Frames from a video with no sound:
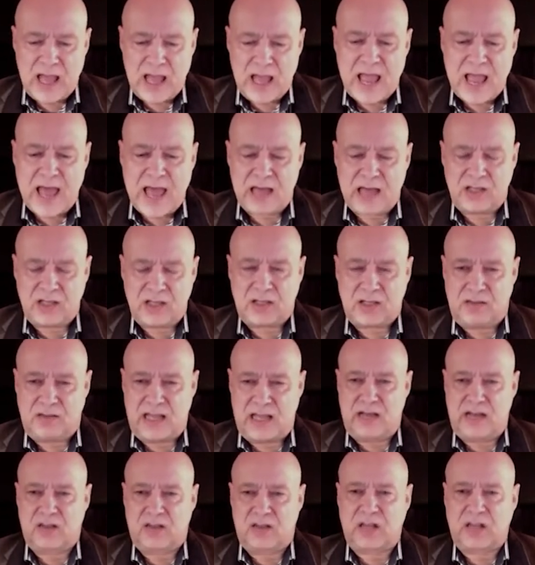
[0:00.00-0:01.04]
and
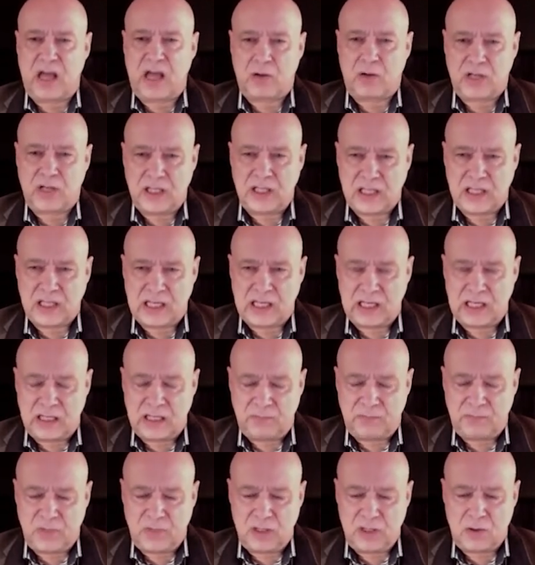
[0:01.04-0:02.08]
that is
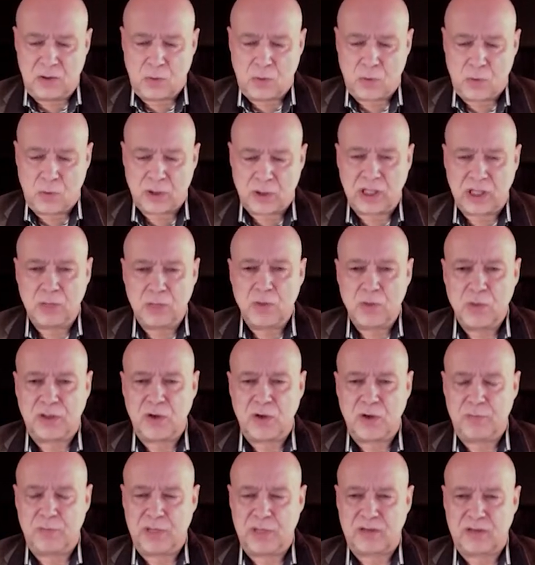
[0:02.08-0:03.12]
calculating, working with
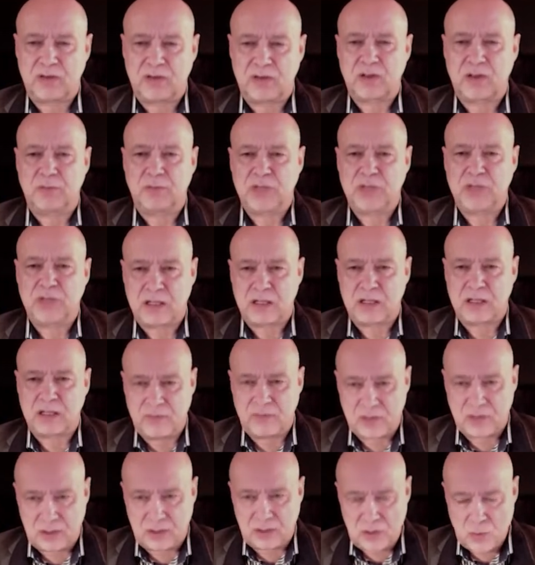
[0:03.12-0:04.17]
your business
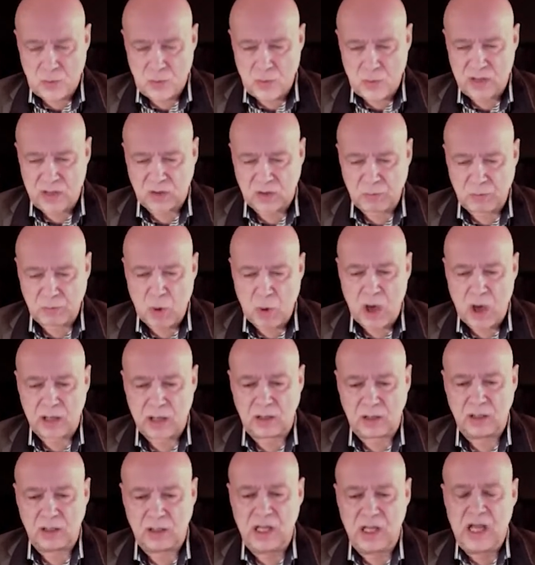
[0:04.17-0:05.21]
objectives and your risk
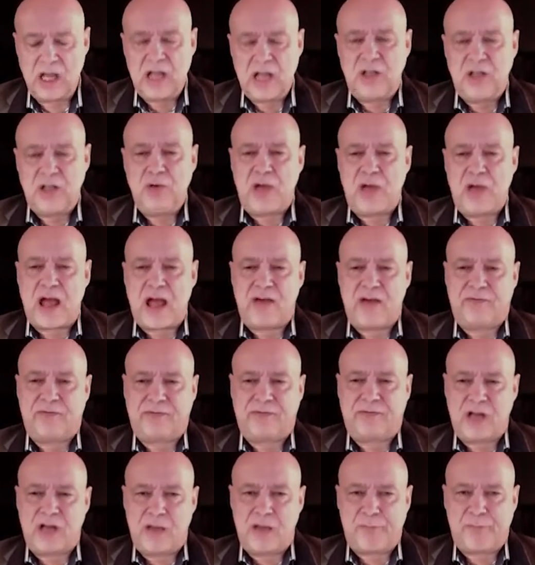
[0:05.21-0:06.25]
model, you have
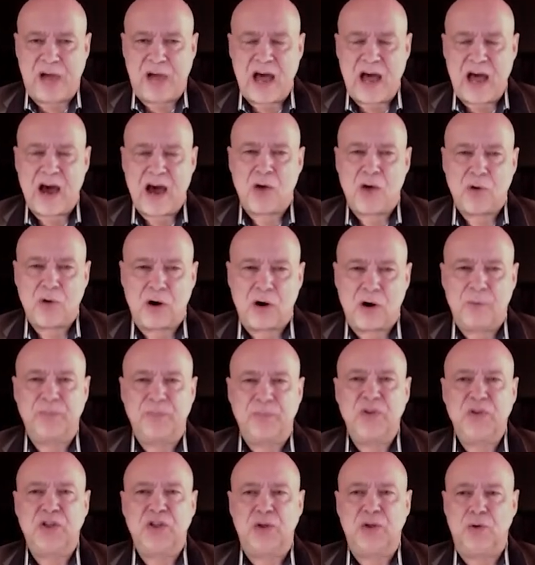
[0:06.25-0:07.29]
a power
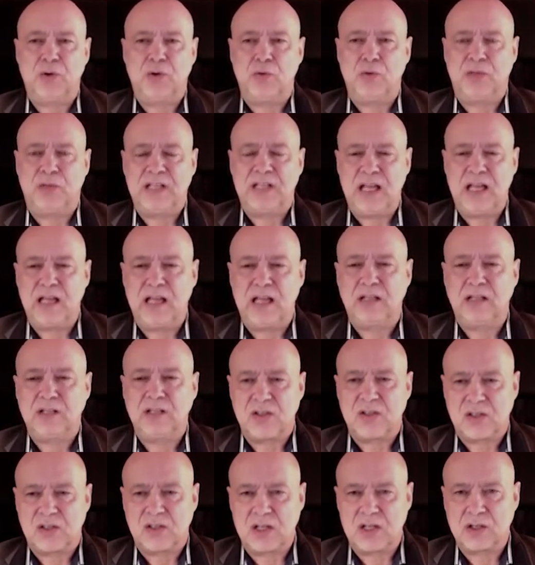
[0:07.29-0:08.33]
to take
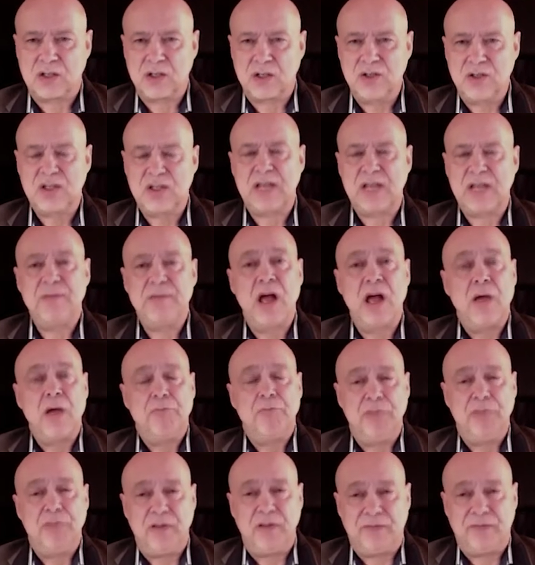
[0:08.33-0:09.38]
decisions
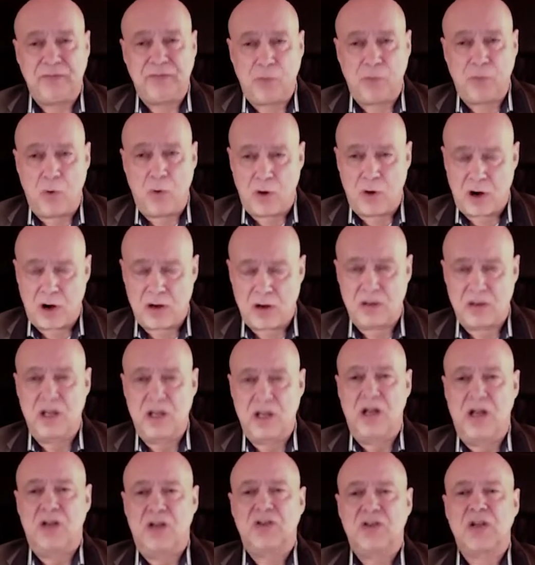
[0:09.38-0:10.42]
before
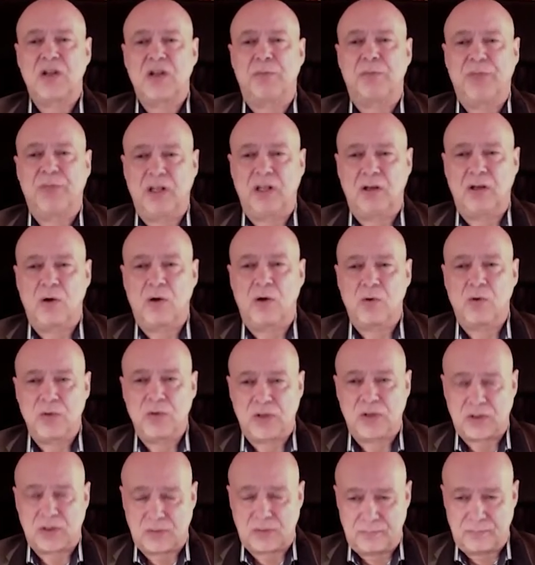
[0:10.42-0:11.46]
something
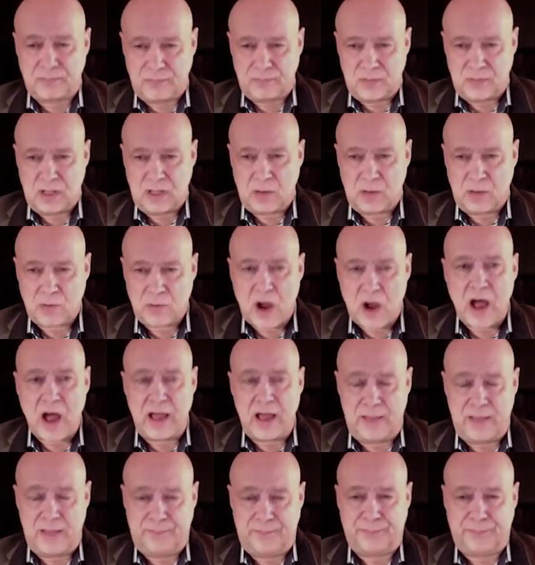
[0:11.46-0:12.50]
goes
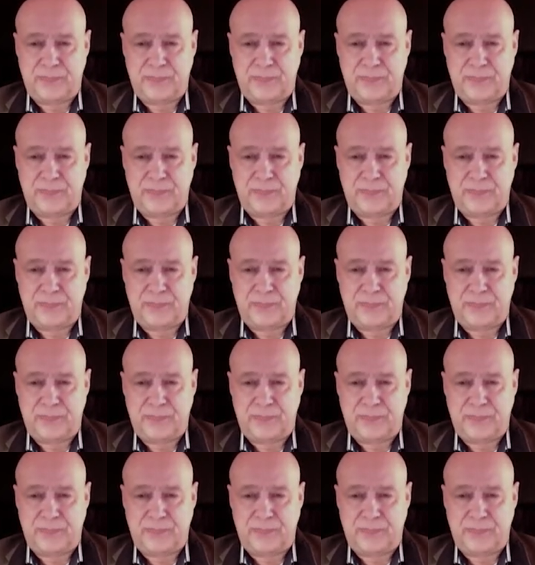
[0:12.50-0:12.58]
awry,